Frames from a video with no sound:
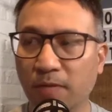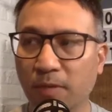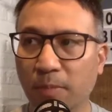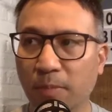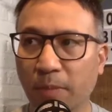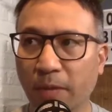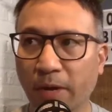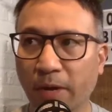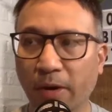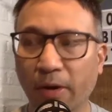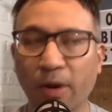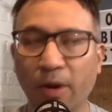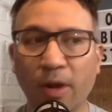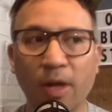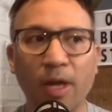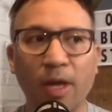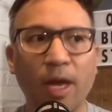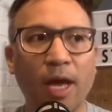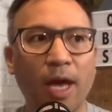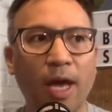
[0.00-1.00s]
it better.
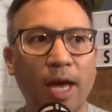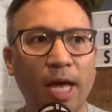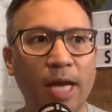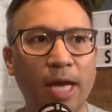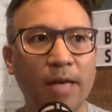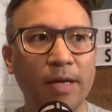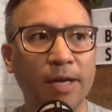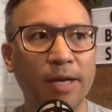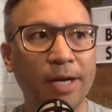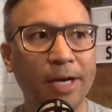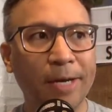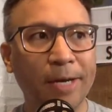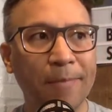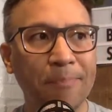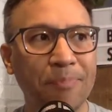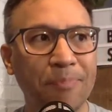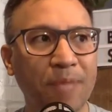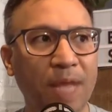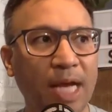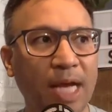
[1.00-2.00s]
And
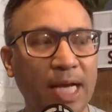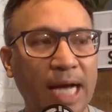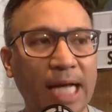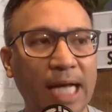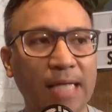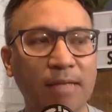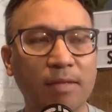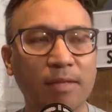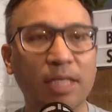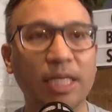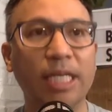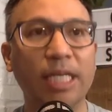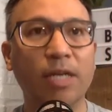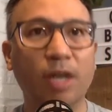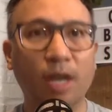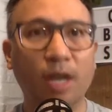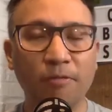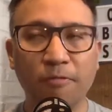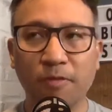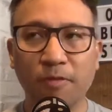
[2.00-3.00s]
I got laid
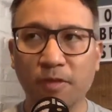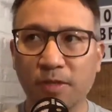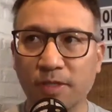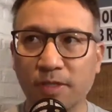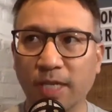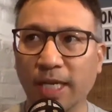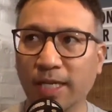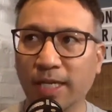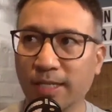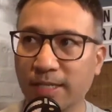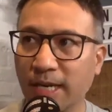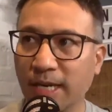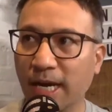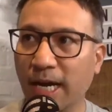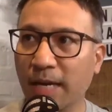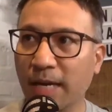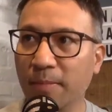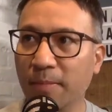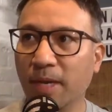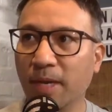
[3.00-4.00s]
off for the second
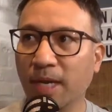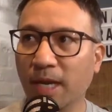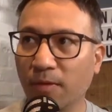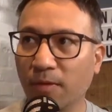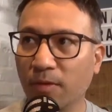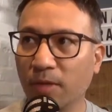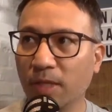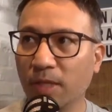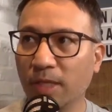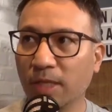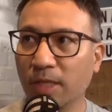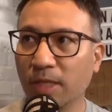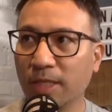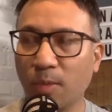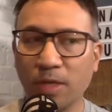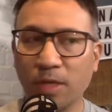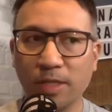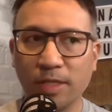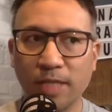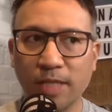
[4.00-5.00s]
time, and I realized I
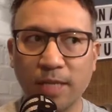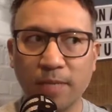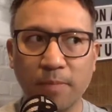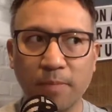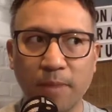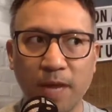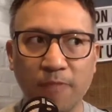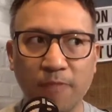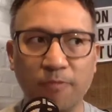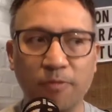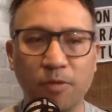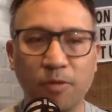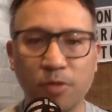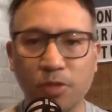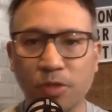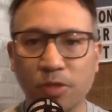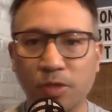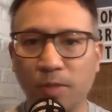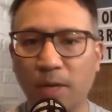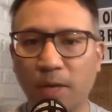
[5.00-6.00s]
wanted to take my
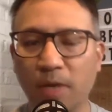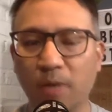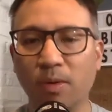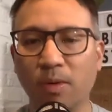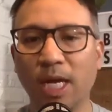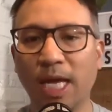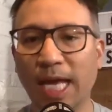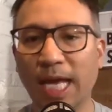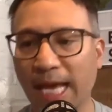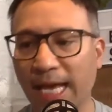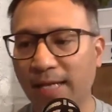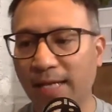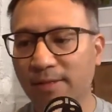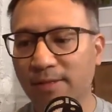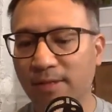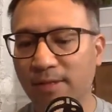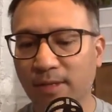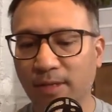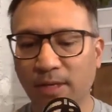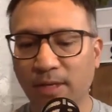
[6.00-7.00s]
future in my own
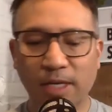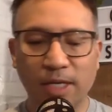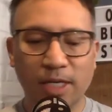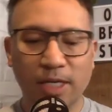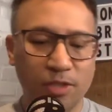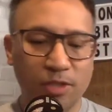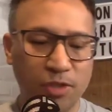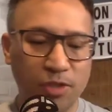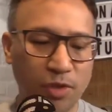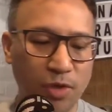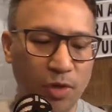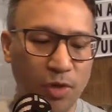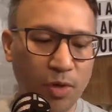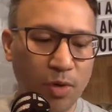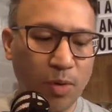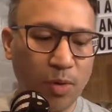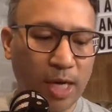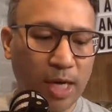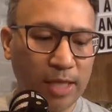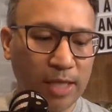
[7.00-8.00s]
hands.
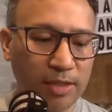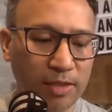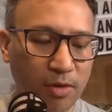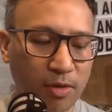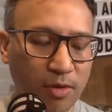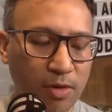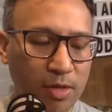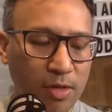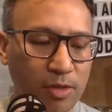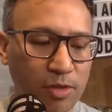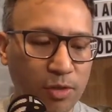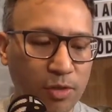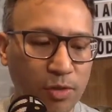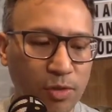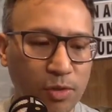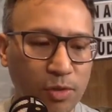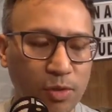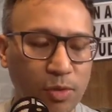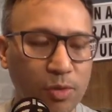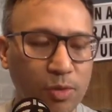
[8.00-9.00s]
So I started
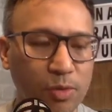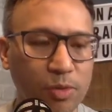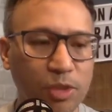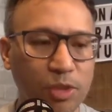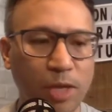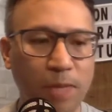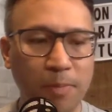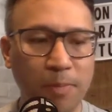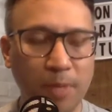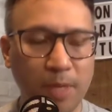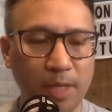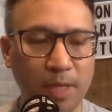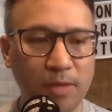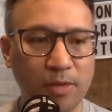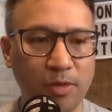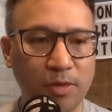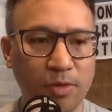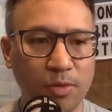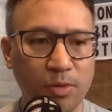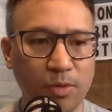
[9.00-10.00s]
to jump
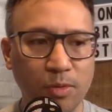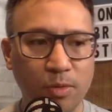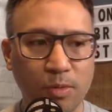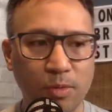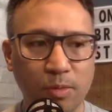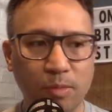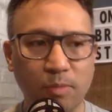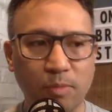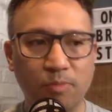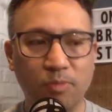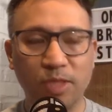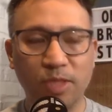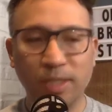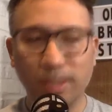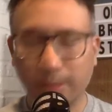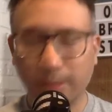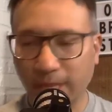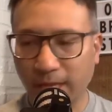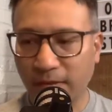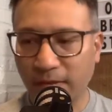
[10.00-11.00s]
into real
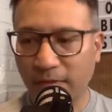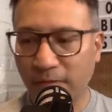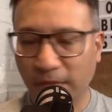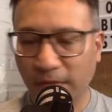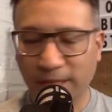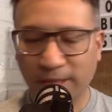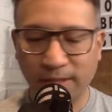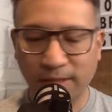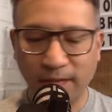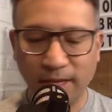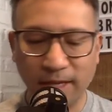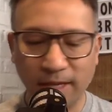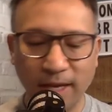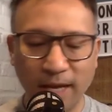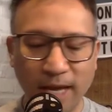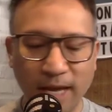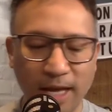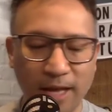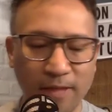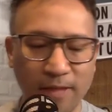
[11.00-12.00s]
estate investing,
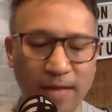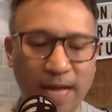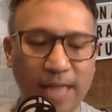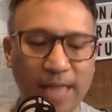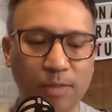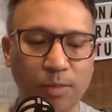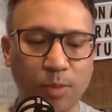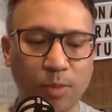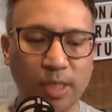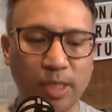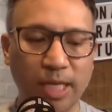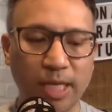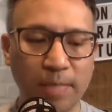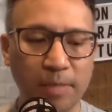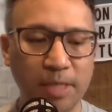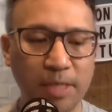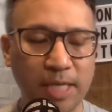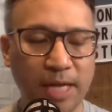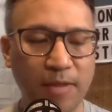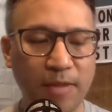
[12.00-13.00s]
and that's what led
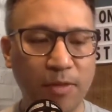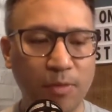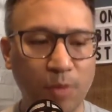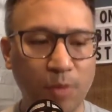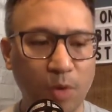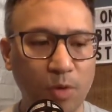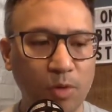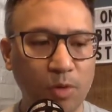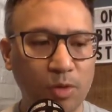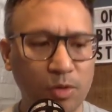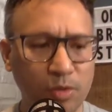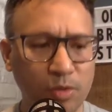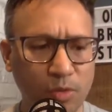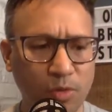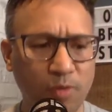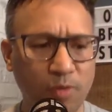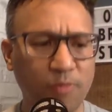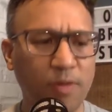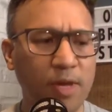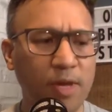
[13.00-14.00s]
me down the road to sort
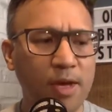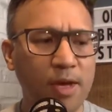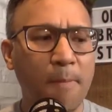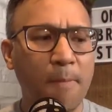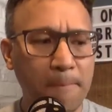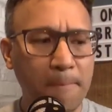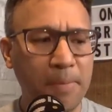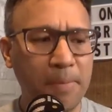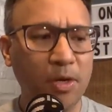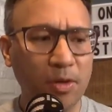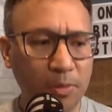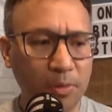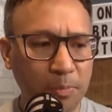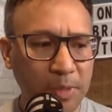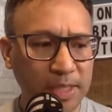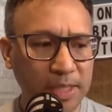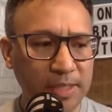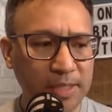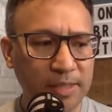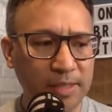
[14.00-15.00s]
of build
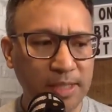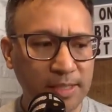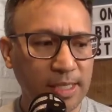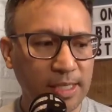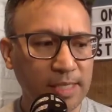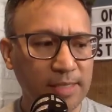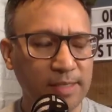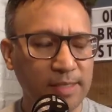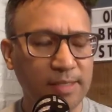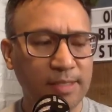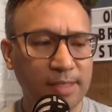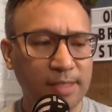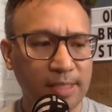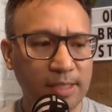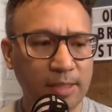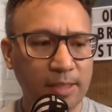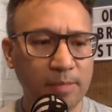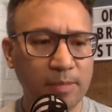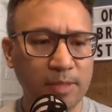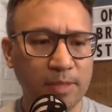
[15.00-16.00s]
businesses and
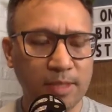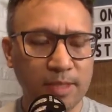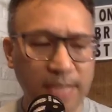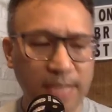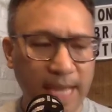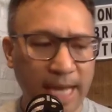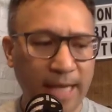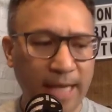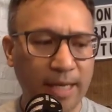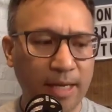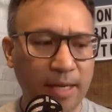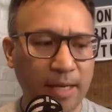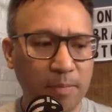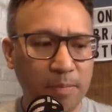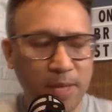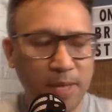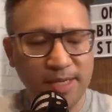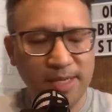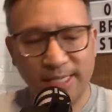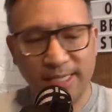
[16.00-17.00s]
systems and tech and
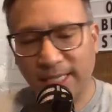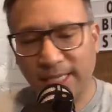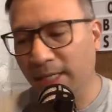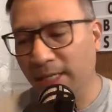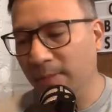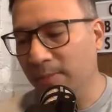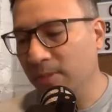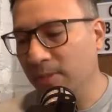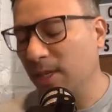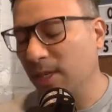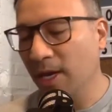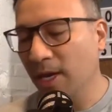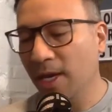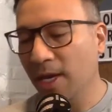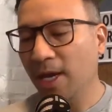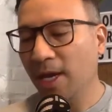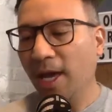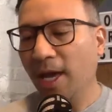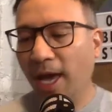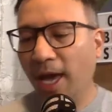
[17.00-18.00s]
teams.
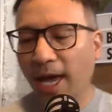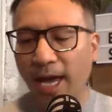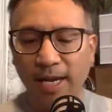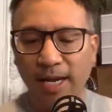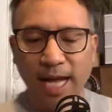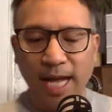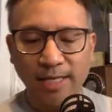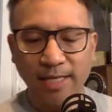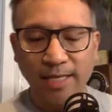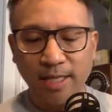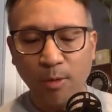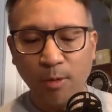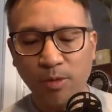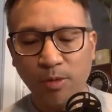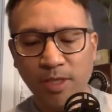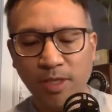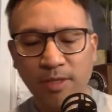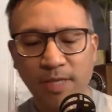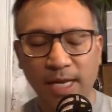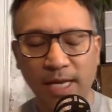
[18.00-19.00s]
And as I was
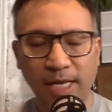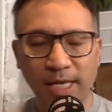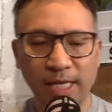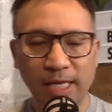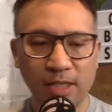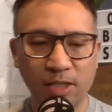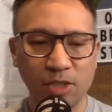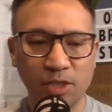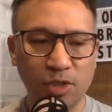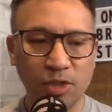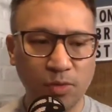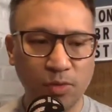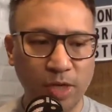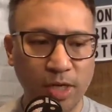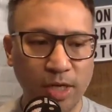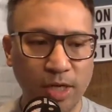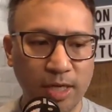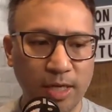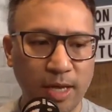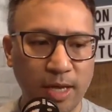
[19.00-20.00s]
in that
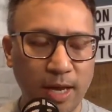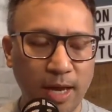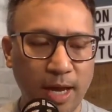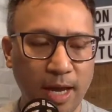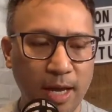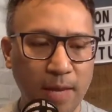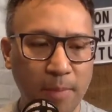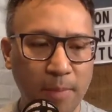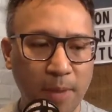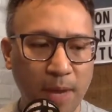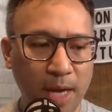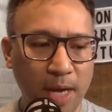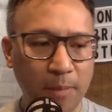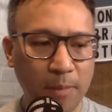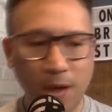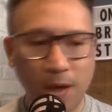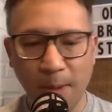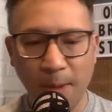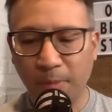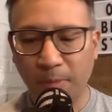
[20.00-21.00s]
industry and buying
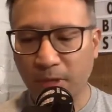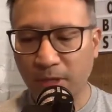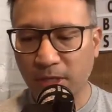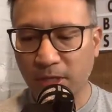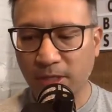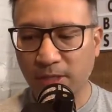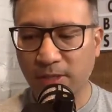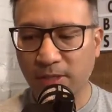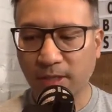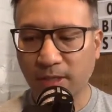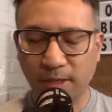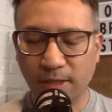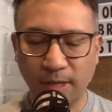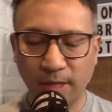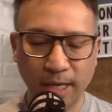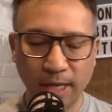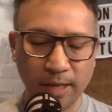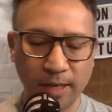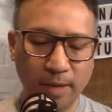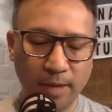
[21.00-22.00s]
properties
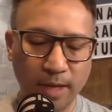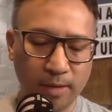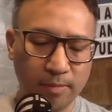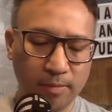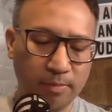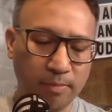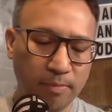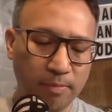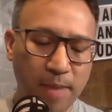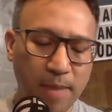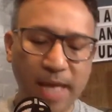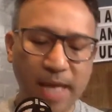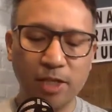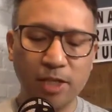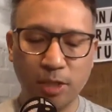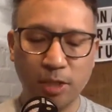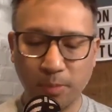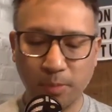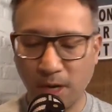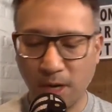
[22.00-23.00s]
and
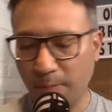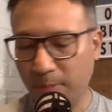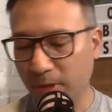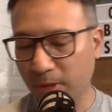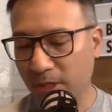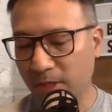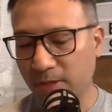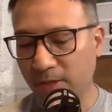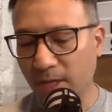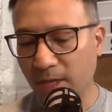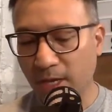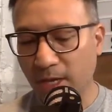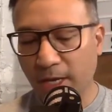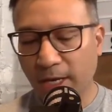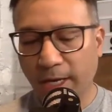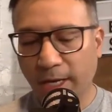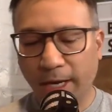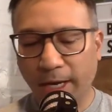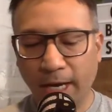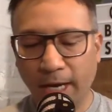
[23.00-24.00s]
managing properties,
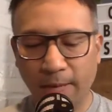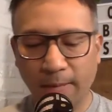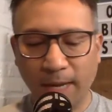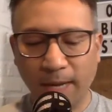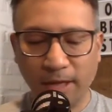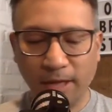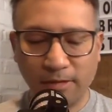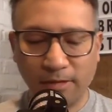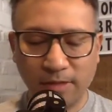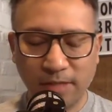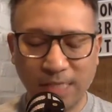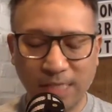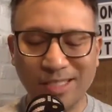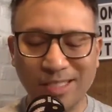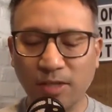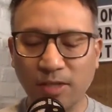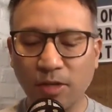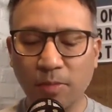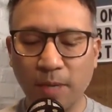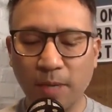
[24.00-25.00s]
I
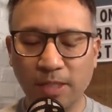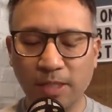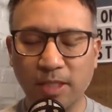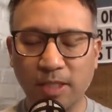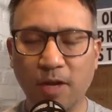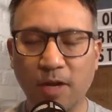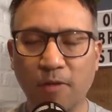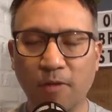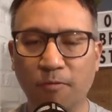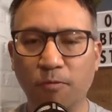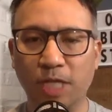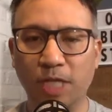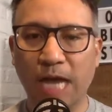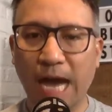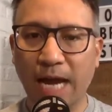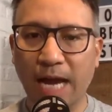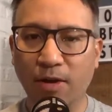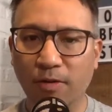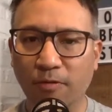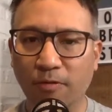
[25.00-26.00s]
considered myself
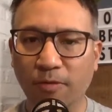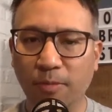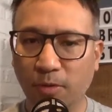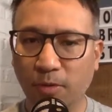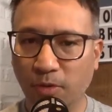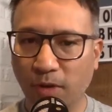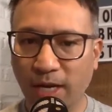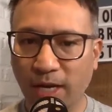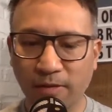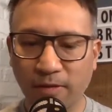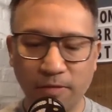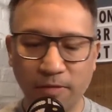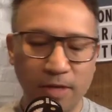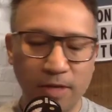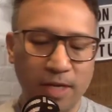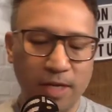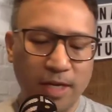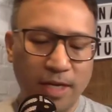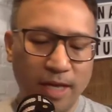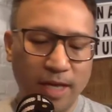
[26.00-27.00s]
retired from creative.
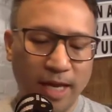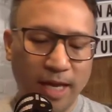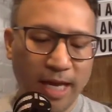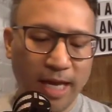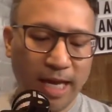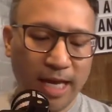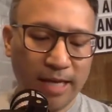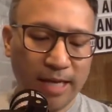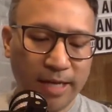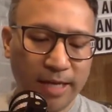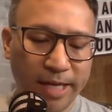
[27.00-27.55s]
And,